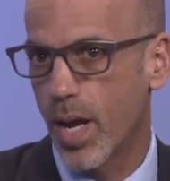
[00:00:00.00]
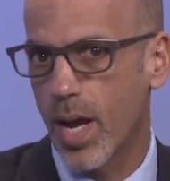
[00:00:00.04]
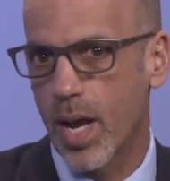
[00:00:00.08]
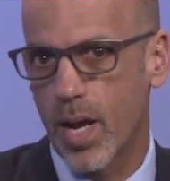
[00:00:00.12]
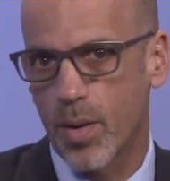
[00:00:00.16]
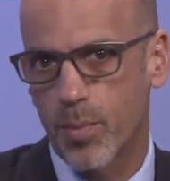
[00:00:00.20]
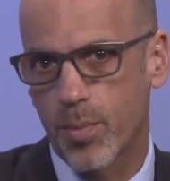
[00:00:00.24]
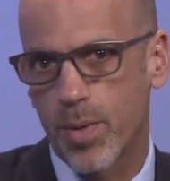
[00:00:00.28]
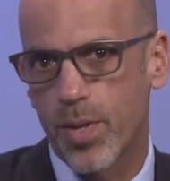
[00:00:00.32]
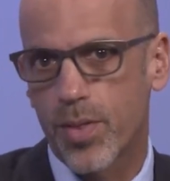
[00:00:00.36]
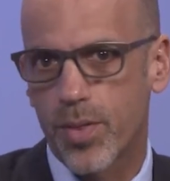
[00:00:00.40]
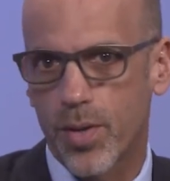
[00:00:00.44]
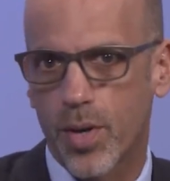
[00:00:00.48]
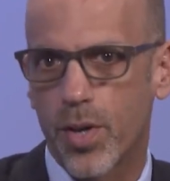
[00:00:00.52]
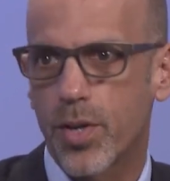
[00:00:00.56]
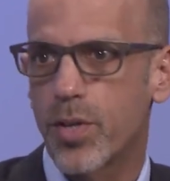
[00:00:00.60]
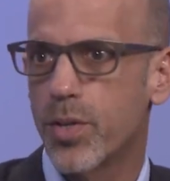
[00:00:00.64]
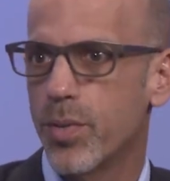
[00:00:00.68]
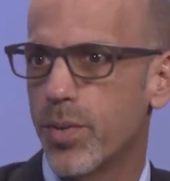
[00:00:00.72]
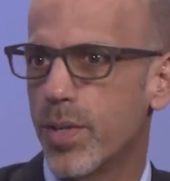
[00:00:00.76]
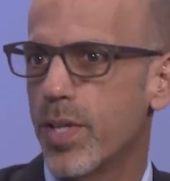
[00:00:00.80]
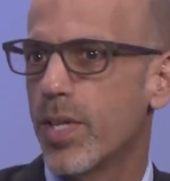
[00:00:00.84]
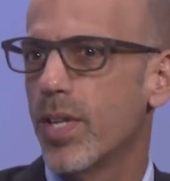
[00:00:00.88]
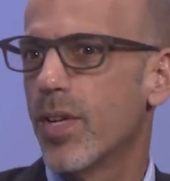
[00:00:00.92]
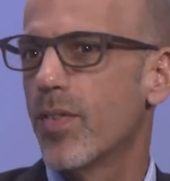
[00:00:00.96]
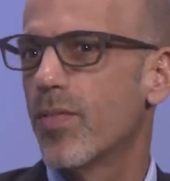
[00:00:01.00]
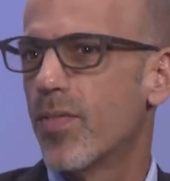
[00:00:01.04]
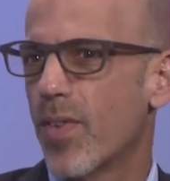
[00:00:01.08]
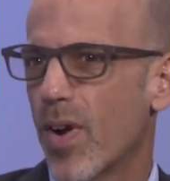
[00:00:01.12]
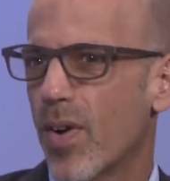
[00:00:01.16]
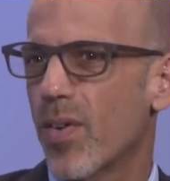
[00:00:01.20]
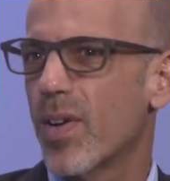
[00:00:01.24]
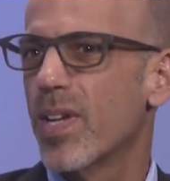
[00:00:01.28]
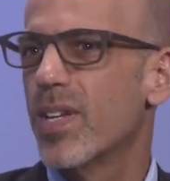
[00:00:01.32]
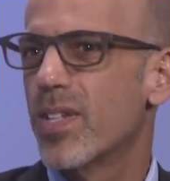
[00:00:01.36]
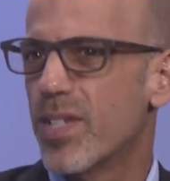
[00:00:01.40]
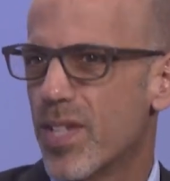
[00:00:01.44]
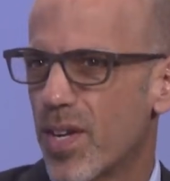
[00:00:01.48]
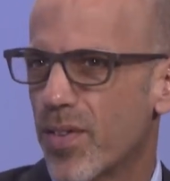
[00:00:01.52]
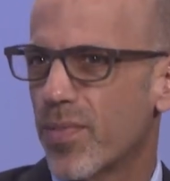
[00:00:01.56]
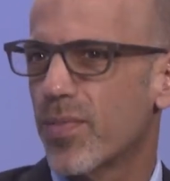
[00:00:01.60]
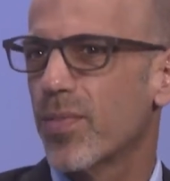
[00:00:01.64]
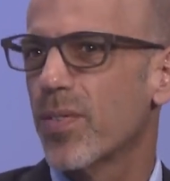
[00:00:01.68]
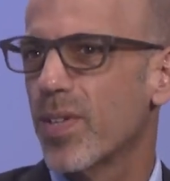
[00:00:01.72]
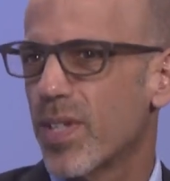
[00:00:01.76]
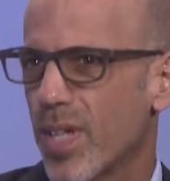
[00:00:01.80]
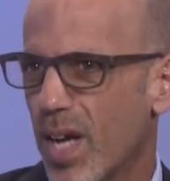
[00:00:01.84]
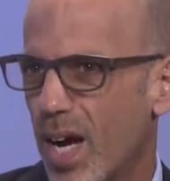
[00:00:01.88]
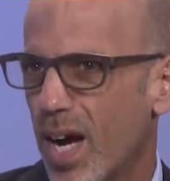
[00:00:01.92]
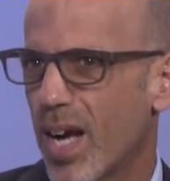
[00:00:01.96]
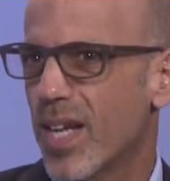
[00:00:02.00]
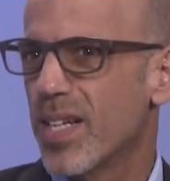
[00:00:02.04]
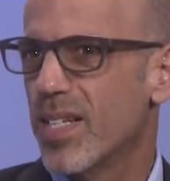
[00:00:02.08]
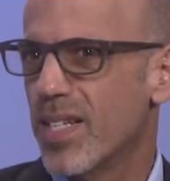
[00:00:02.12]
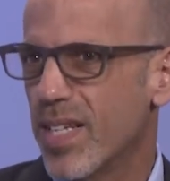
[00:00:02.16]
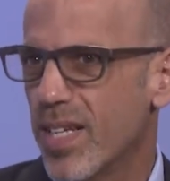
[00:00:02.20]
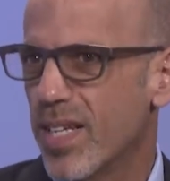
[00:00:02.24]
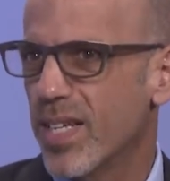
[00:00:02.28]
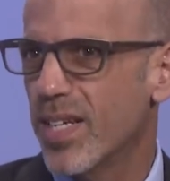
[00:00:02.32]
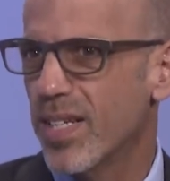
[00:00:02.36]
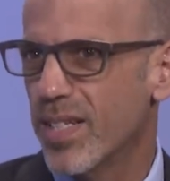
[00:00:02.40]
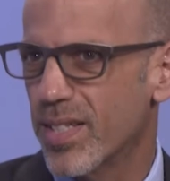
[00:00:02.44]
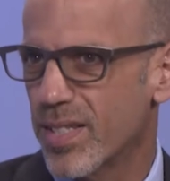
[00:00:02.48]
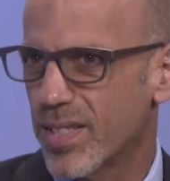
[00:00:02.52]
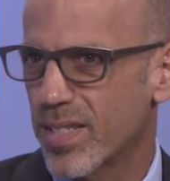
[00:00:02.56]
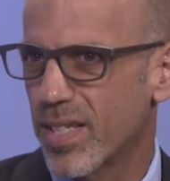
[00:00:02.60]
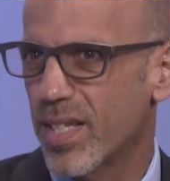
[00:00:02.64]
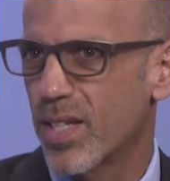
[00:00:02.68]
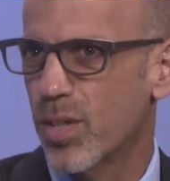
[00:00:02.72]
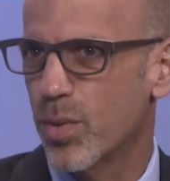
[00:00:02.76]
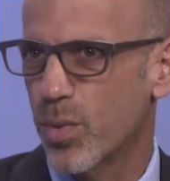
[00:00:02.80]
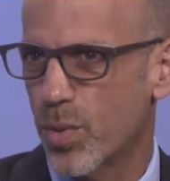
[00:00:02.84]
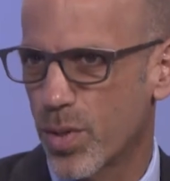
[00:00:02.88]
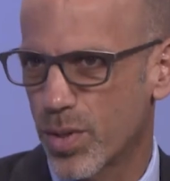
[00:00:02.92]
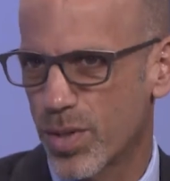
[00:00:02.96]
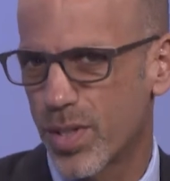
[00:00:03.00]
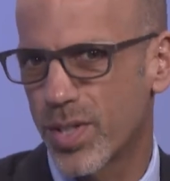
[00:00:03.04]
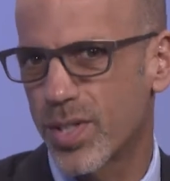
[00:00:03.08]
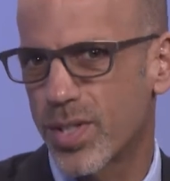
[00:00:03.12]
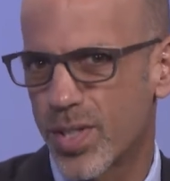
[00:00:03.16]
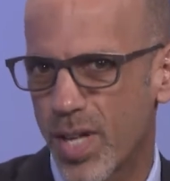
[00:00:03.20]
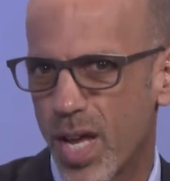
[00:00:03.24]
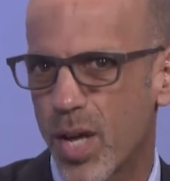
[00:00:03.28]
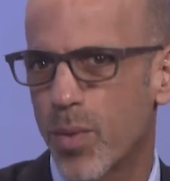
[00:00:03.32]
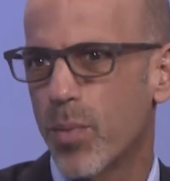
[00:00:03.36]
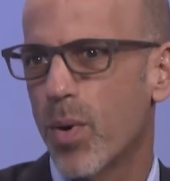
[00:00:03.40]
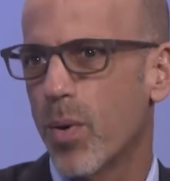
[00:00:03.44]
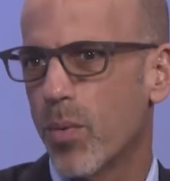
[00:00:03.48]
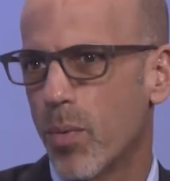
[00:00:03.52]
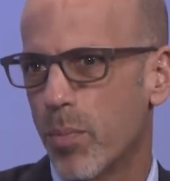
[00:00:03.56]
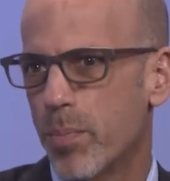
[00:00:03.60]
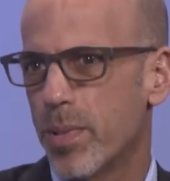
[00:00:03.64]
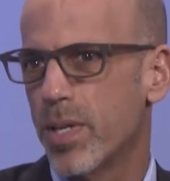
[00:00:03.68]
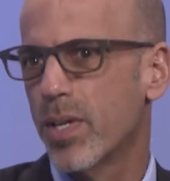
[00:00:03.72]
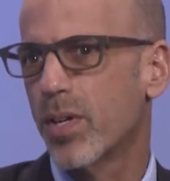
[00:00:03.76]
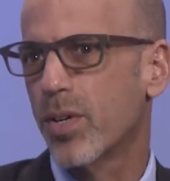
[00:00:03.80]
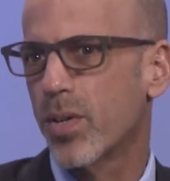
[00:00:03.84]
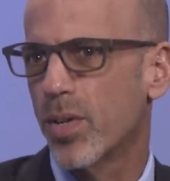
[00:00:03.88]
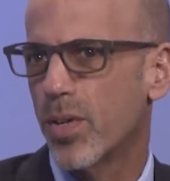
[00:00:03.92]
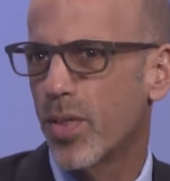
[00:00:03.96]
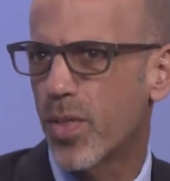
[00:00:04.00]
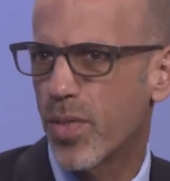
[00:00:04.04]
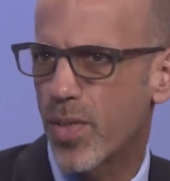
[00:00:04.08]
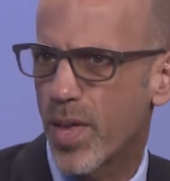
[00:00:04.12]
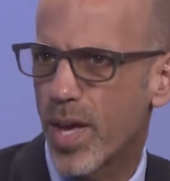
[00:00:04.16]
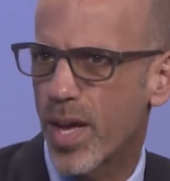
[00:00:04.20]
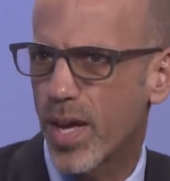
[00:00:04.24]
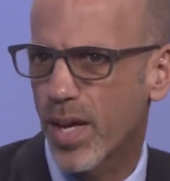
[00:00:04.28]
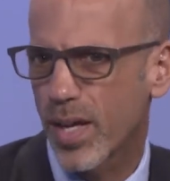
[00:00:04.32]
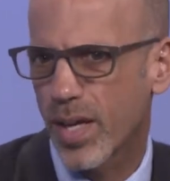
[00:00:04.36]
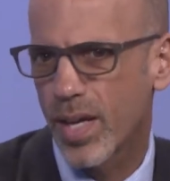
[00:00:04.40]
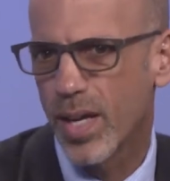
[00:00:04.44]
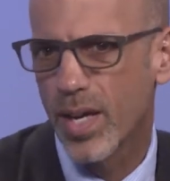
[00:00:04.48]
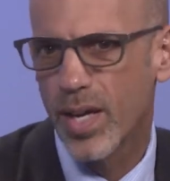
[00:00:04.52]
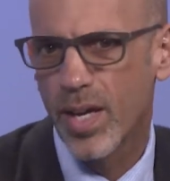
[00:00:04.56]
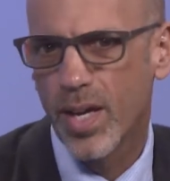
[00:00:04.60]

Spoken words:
And we thought you needed very different ideas in order to say what would be a good thing.